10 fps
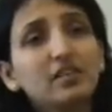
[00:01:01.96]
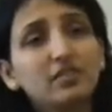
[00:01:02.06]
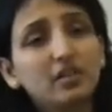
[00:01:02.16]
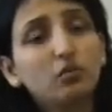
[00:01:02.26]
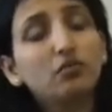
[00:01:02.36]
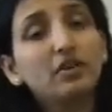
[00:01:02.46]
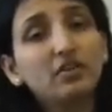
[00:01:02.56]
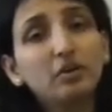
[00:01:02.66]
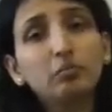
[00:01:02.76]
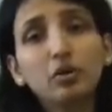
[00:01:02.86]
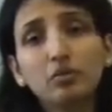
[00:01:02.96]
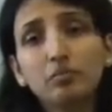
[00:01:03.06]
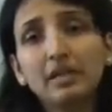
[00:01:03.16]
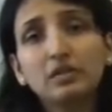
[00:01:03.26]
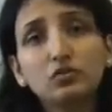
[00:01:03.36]
has given a very
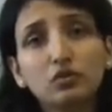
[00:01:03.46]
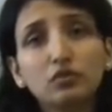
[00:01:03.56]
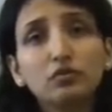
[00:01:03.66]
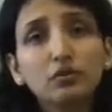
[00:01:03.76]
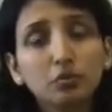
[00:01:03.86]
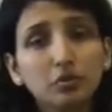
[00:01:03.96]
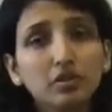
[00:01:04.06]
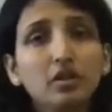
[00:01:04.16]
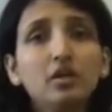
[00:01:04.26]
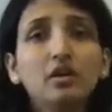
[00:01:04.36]
important place for food,